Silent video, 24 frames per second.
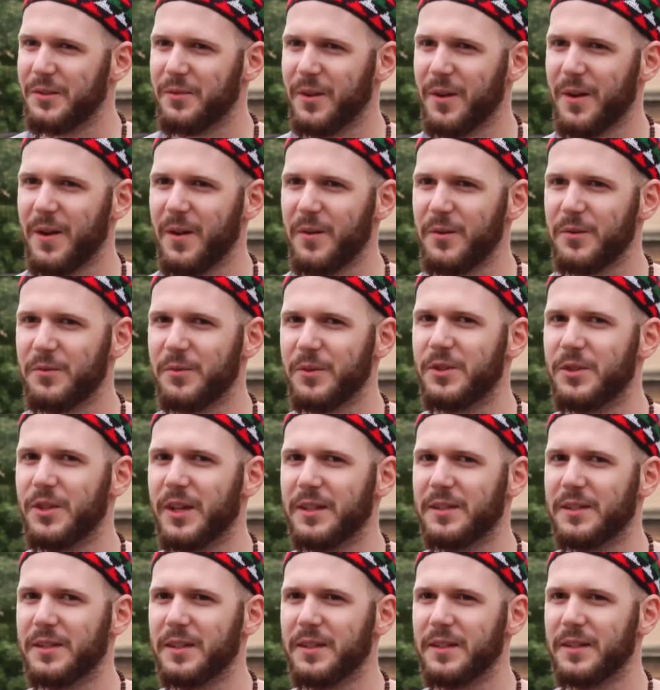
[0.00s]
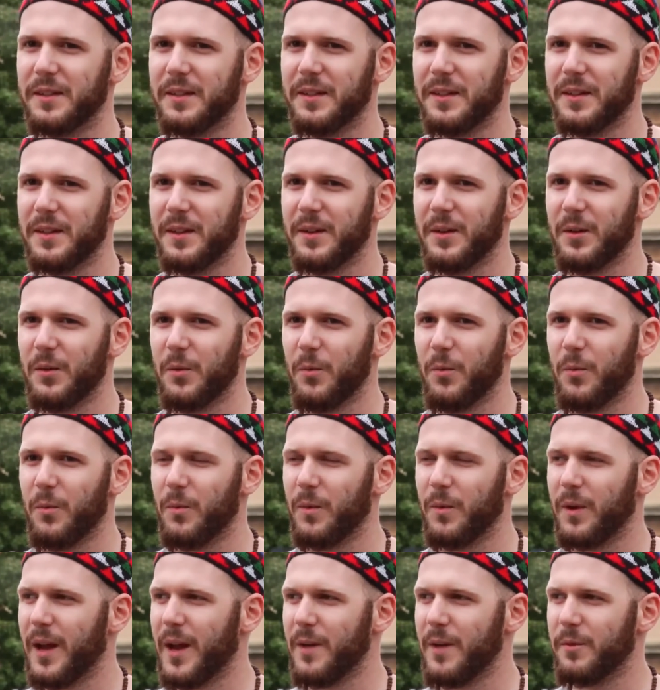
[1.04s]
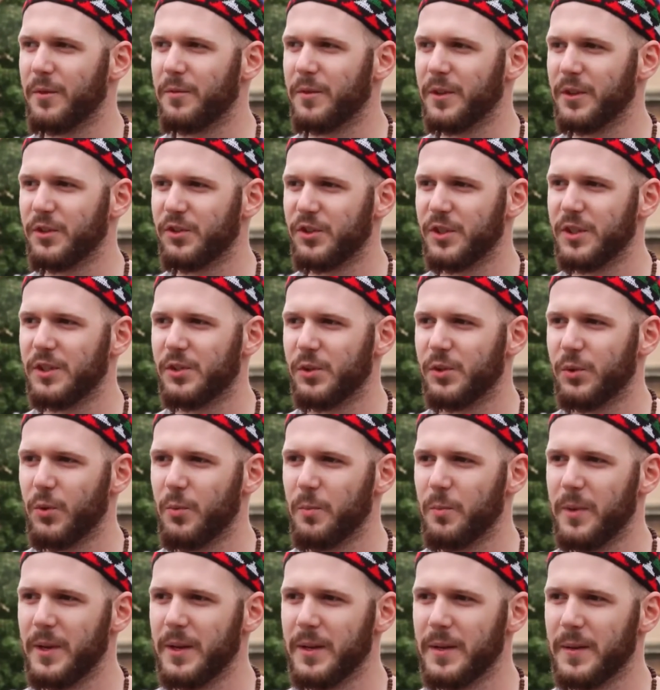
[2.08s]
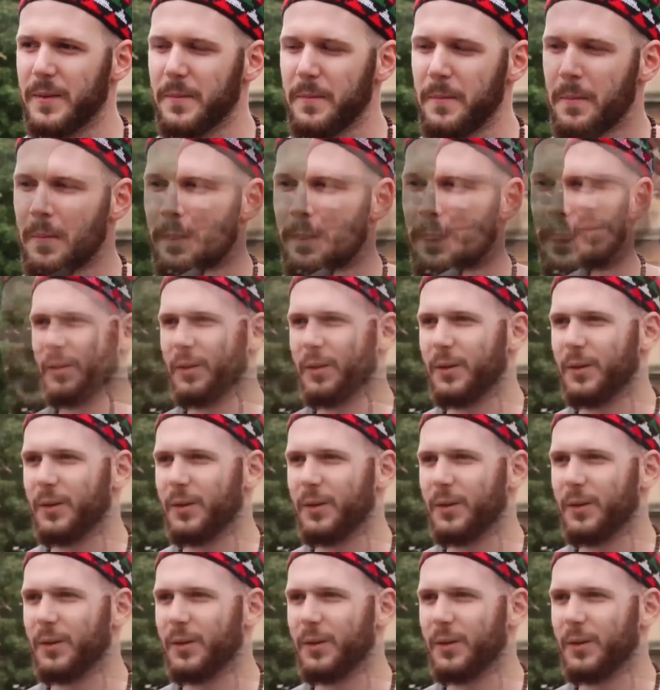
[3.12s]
I think she felt I was rejecting everything she'd taught me.